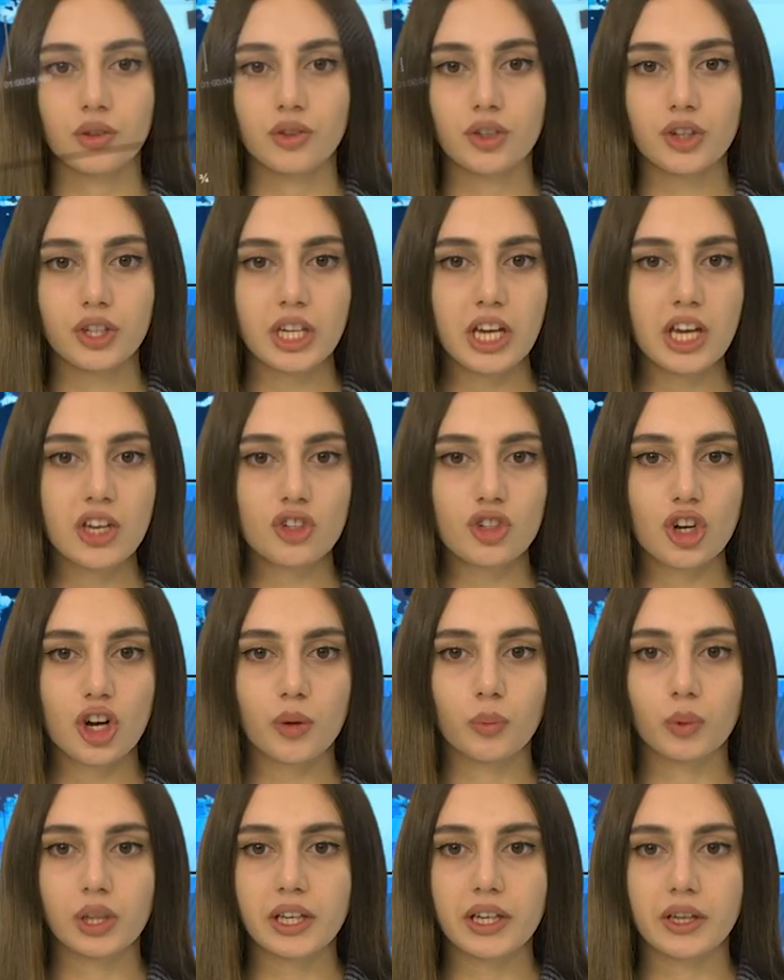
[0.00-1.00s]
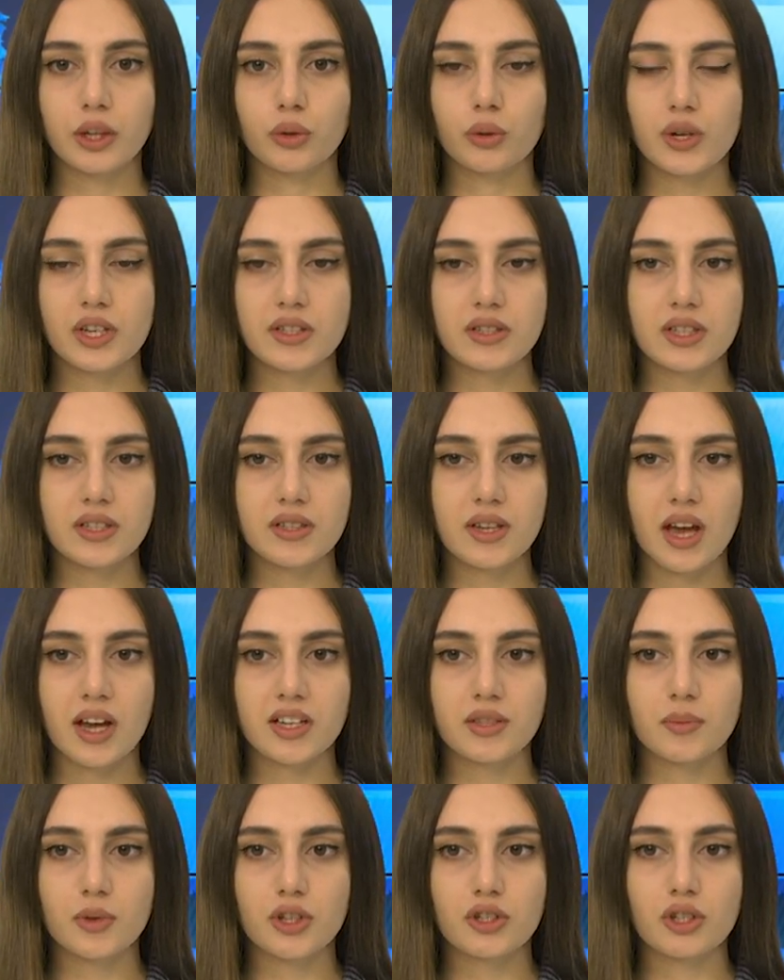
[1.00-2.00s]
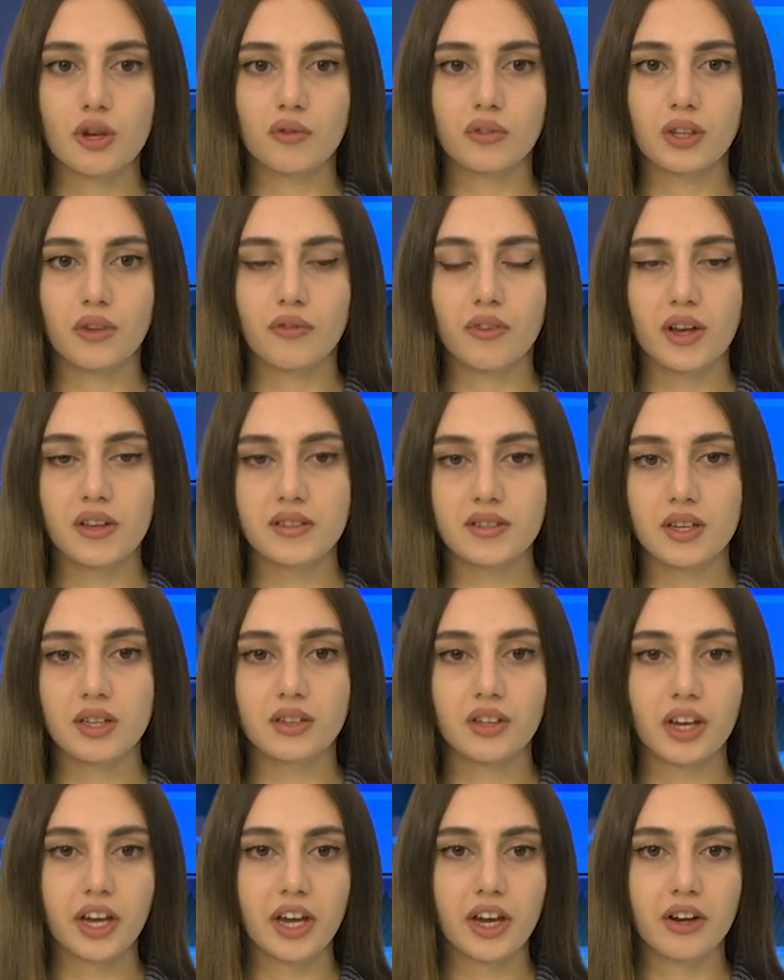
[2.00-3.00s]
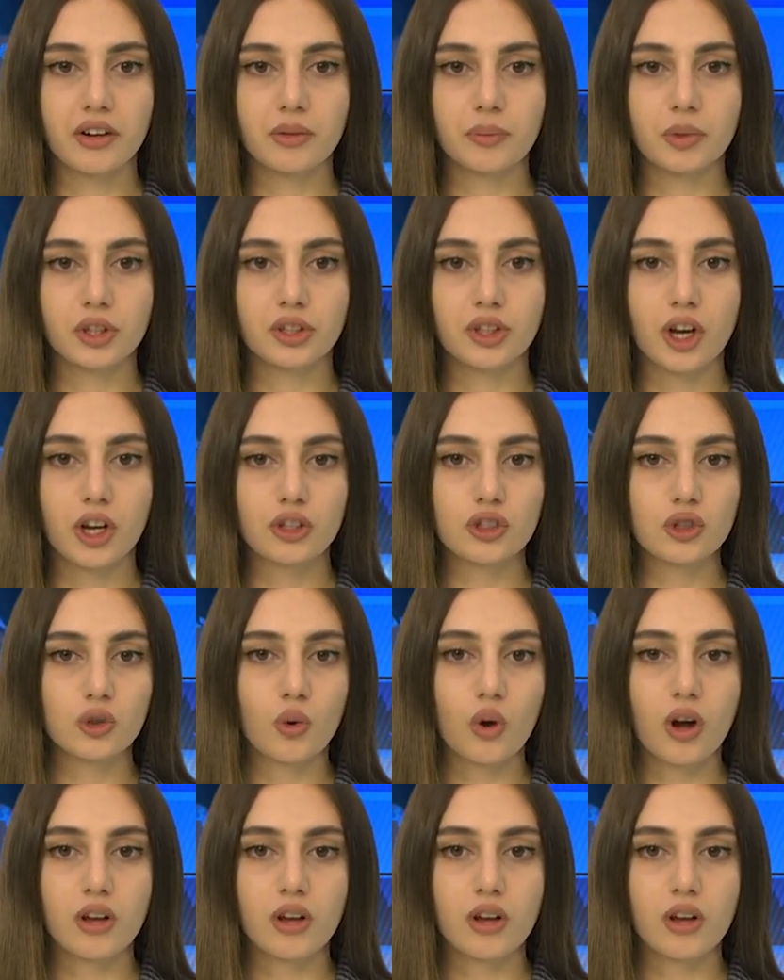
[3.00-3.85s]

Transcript: Turkey has sharply increased its exports of defense and air products to